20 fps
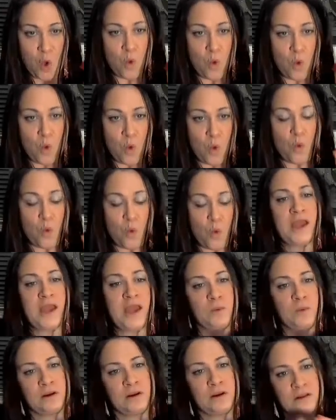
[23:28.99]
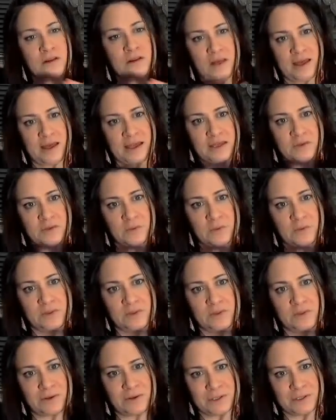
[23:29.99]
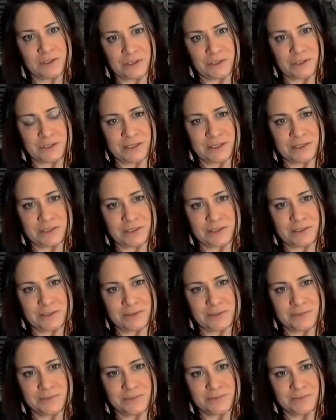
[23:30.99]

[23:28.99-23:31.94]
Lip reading: when we're aligned with our delicious yeses.